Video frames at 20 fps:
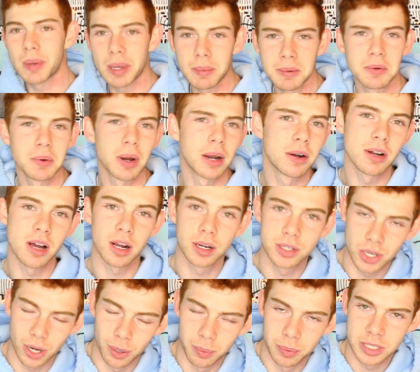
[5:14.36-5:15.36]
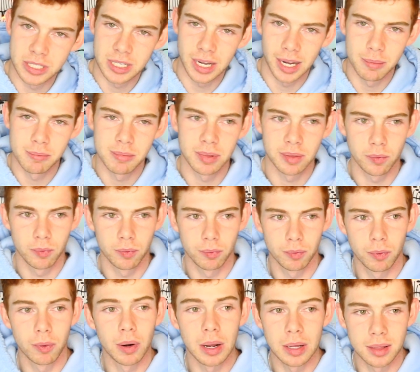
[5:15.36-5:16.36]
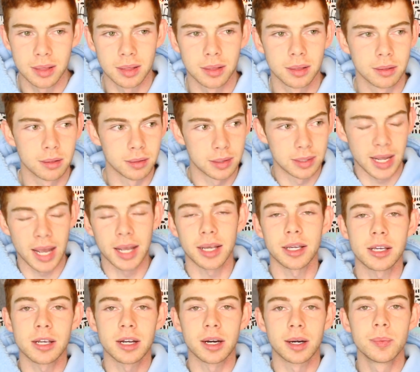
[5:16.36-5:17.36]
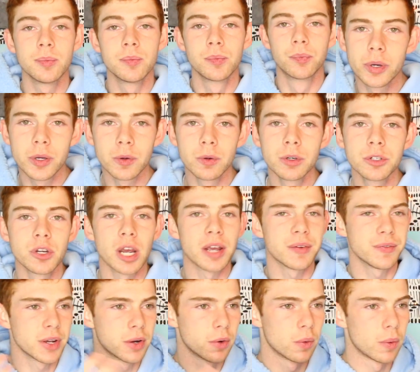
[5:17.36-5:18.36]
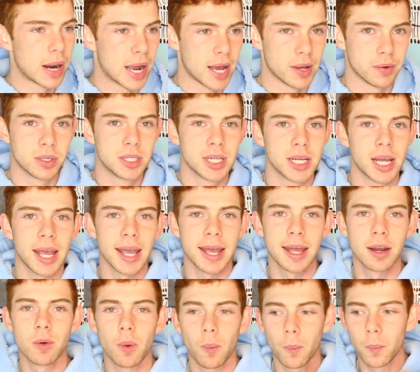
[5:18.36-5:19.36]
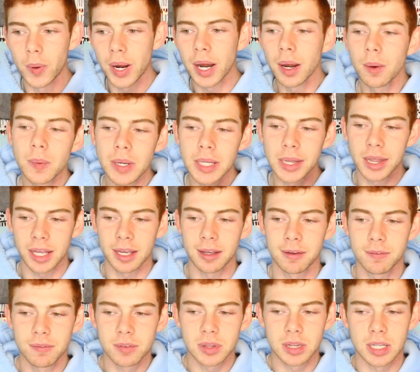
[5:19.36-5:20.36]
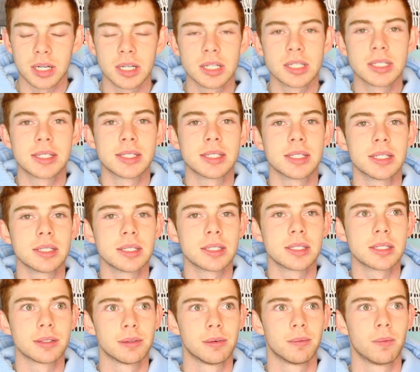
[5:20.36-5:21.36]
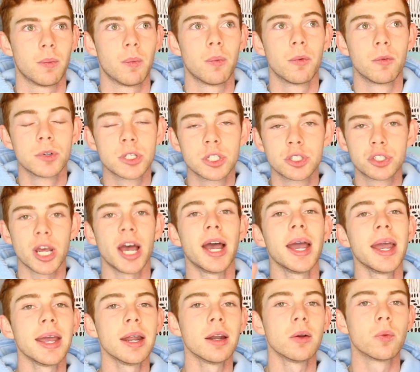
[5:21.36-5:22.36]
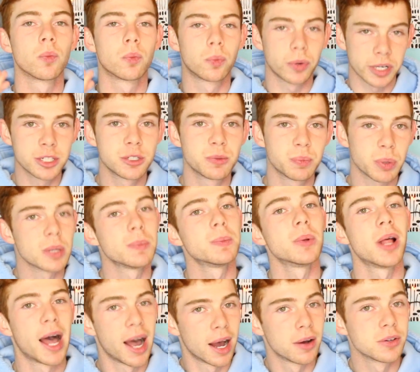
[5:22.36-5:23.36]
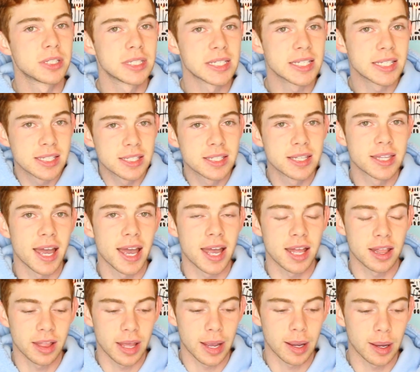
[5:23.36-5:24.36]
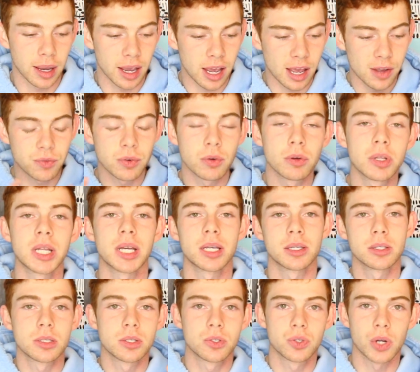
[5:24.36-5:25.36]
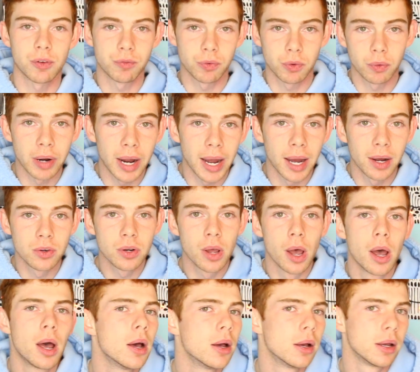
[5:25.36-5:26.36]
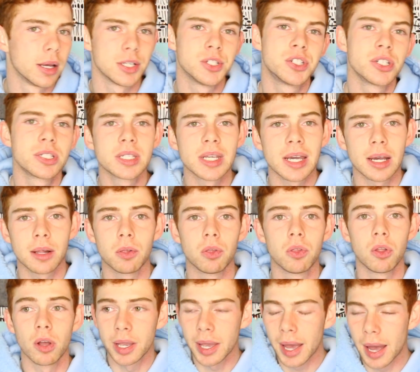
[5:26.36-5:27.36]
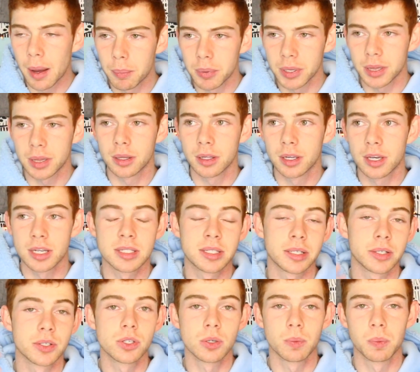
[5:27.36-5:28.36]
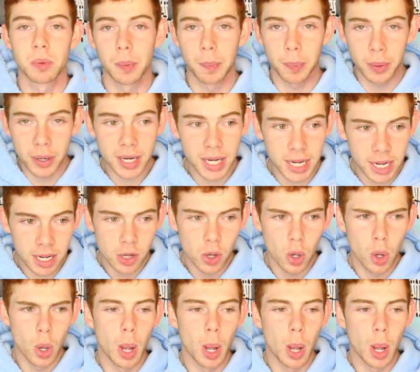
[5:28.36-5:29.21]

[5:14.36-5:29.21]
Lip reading: maybe around October time, around that year. We were driving around, and where we live, there's these giant rich people houses that like everyone likes to drive around and just like look at, but because they're super pretty.